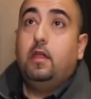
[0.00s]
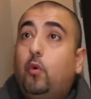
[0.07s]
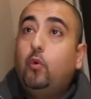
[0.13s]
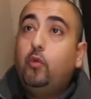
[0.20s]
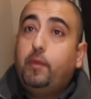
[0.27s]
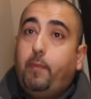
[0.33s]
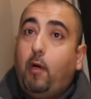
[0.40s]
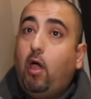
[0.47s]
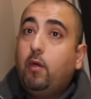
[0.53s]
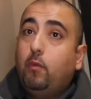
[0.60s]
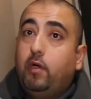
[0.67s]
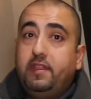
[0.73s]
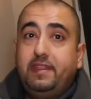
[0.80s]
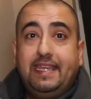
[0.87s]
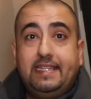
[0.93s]
All the
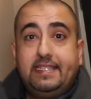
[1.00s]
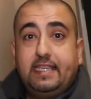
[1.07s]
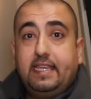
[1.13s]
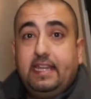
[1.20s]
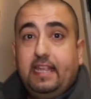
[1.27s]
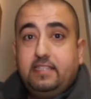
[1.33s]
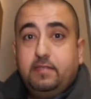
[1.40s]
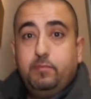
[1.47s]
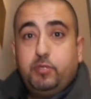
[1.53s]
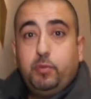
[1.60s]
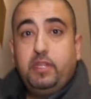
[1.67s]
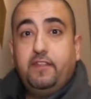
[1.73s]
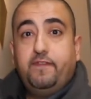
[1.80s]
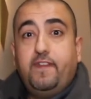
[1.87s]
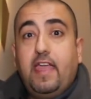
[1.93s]
pipework, the interconnecting
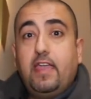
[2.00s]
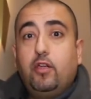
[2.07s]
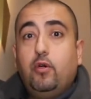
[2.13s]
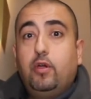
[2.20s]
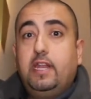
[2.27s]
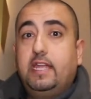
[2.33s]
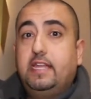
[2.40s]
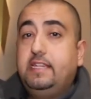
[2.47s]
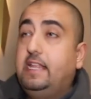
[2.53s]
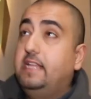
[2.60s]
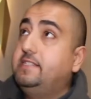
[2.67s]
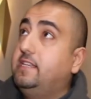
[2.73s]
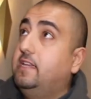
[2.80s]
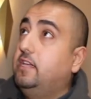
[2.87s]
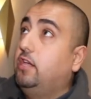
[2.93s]
between the fan coil and
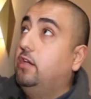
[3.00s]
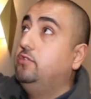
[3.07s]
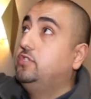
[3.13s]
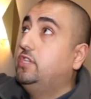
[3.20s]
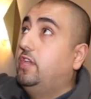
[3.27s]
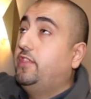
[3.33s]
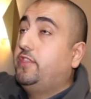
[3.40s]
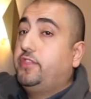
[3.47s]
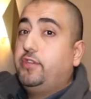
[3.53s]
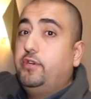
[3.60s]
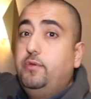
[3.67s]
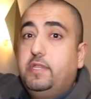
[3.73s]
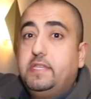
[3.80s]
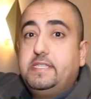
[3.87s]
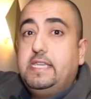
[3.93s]
condenser, goes
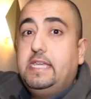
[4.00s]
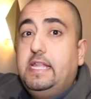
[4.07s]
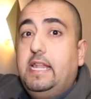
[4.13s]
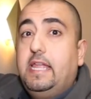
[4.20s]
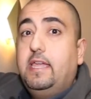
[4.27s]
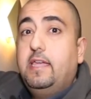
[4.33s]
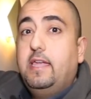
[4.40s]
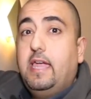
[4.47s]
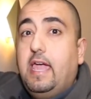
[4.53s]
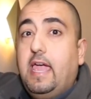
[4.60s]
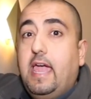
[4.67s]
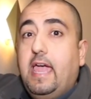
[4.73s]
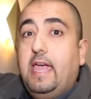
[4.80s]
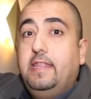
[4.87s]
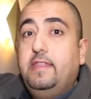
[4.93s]
through the ceiling,
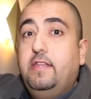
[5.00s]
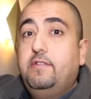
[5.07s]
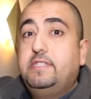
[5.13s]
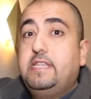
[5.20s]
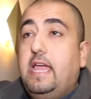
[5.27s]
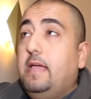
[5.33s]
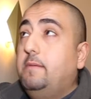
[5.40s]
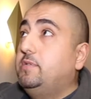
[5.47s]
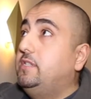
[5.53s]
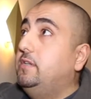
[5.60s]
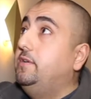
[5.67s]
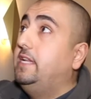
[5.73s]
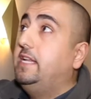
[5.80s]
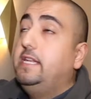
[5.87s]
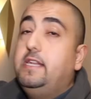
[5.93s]
and there is
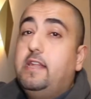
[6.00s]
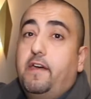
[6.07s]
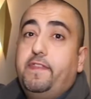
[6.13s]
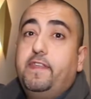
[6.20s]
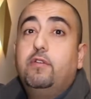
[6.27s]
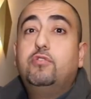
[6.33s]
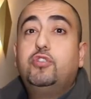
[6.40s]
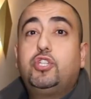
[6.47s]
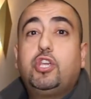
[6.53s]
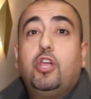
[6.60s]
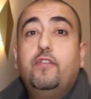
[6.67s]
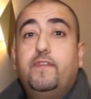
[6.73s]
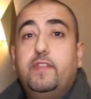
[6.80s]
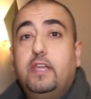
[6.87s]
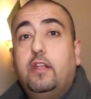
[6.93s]
absolutely nothing on
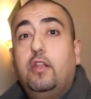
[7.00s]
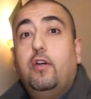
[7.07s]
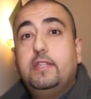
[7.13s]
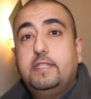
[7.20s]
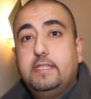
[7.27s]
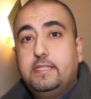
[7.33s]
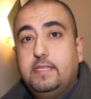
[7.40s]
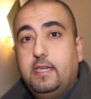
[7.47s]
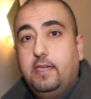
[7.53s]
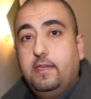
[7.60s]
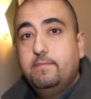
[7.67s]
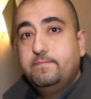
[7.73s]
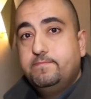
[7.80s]
show for the client to see.